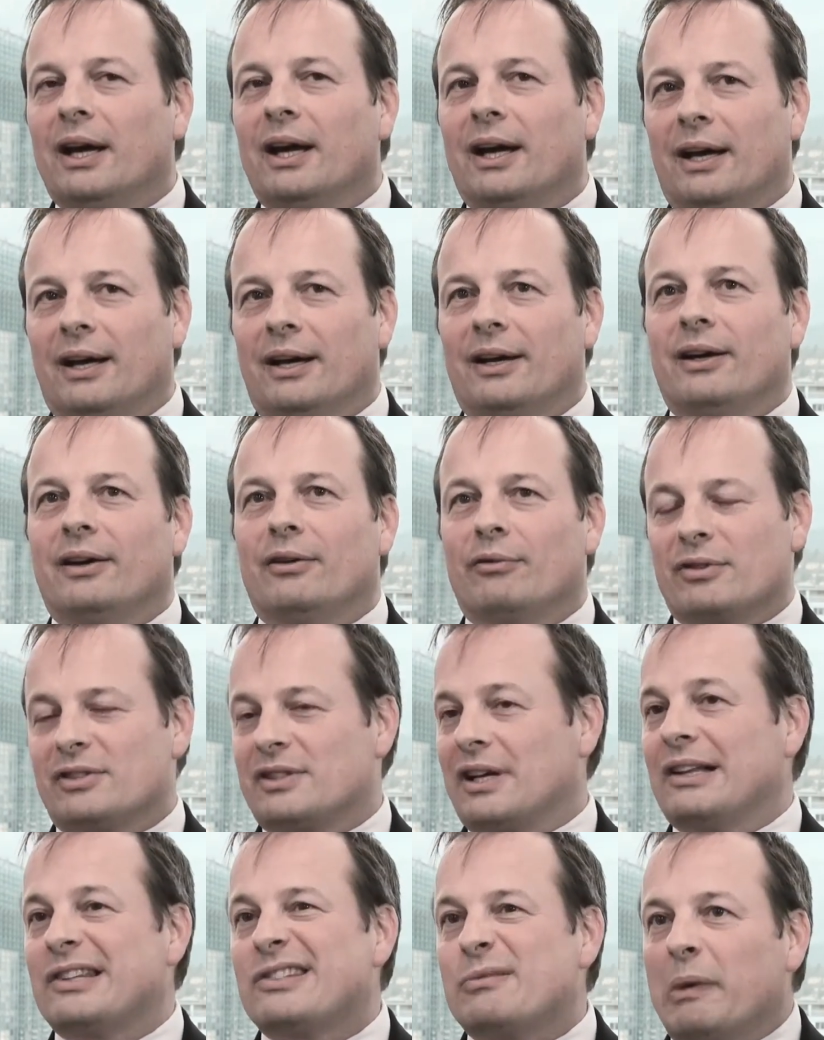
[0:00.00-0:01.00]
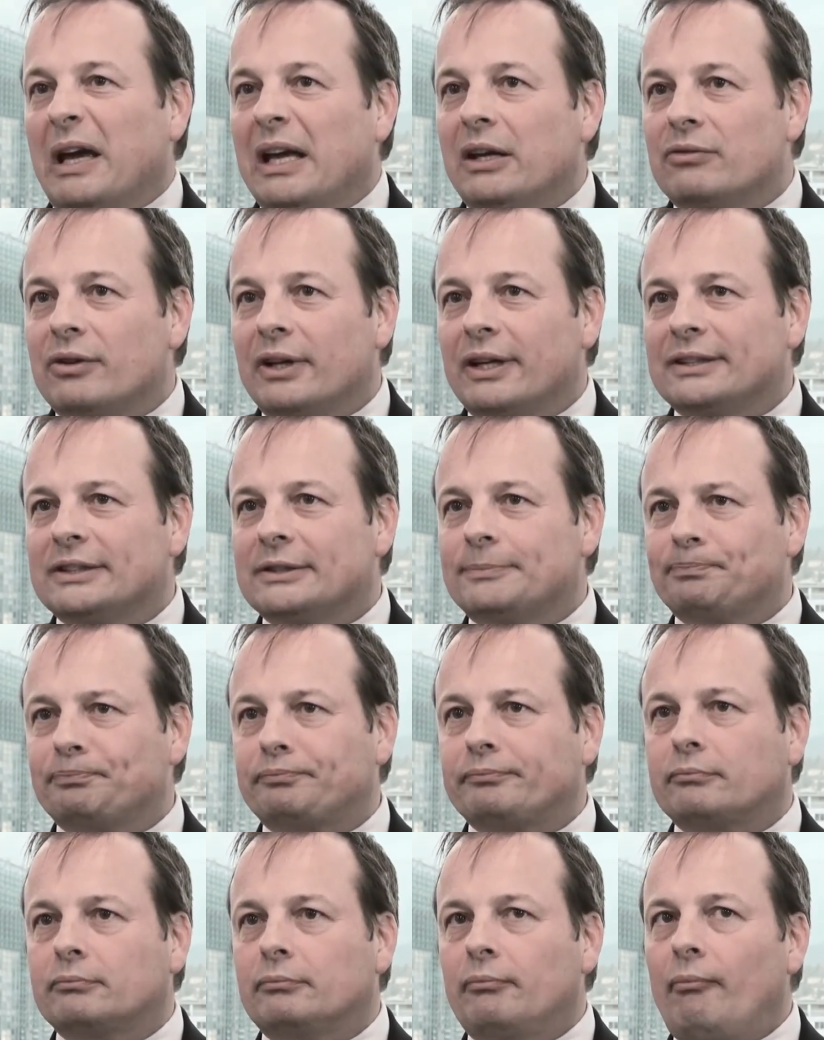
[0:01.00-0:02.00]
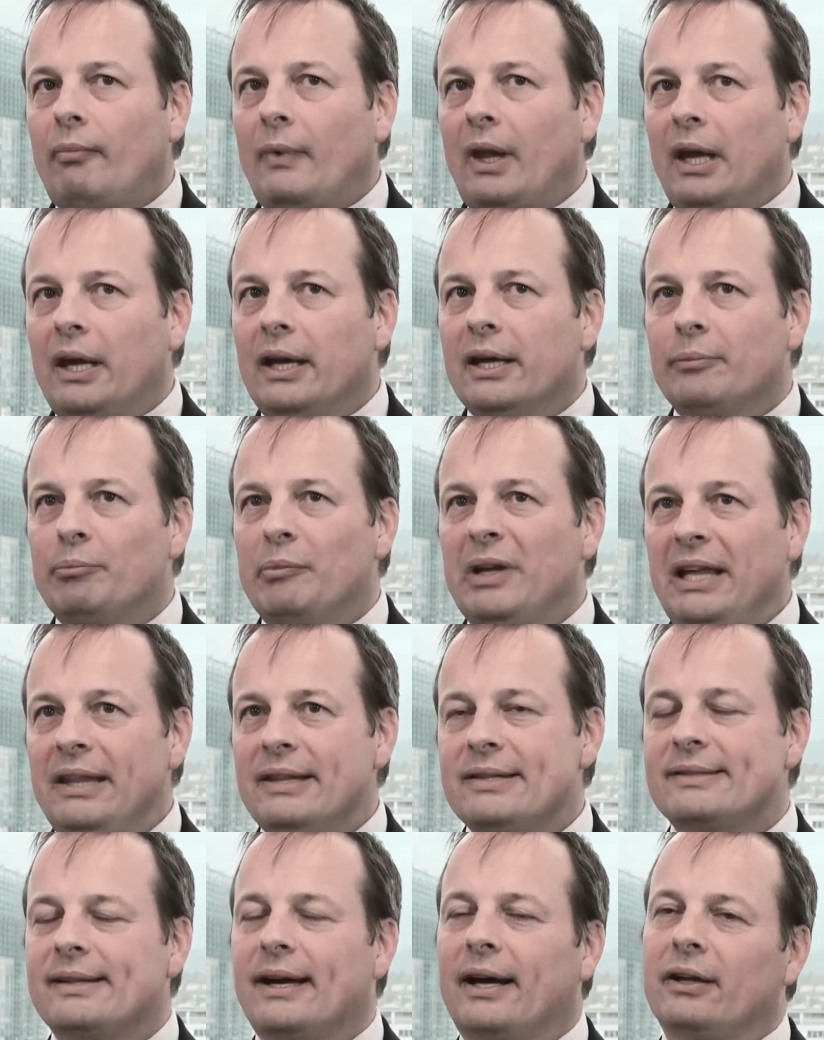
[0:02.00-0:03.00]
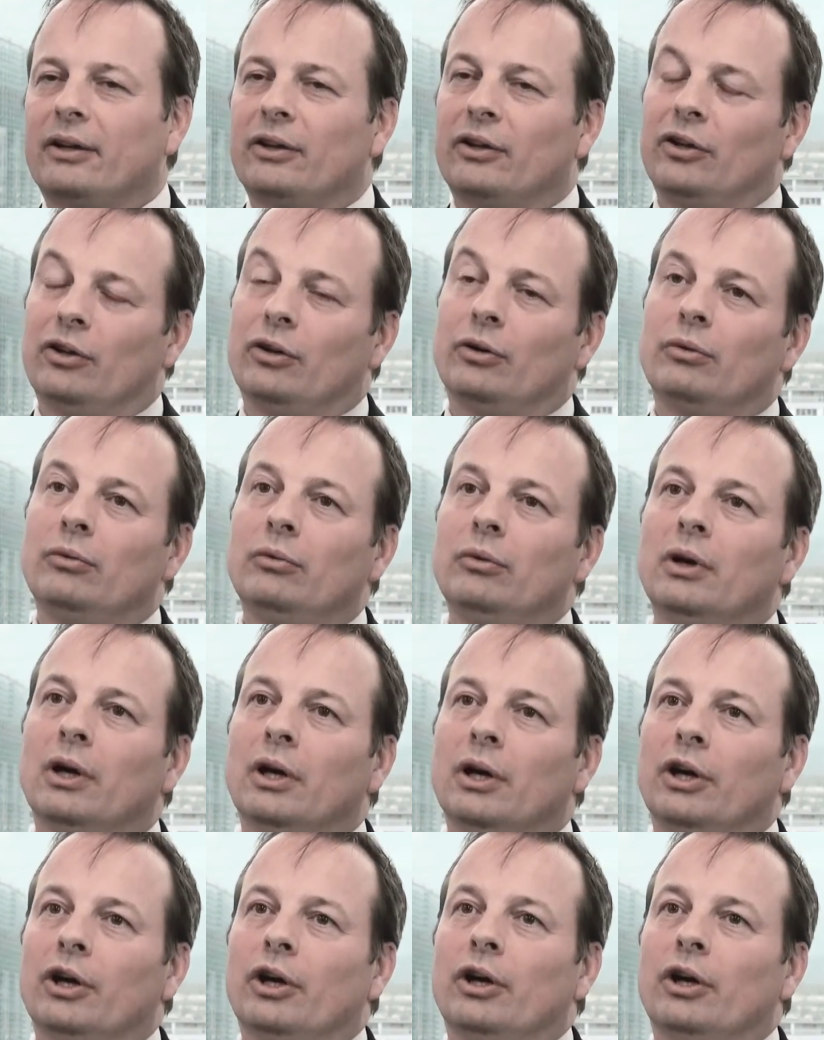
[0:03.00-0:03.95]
a results matrix, it means that you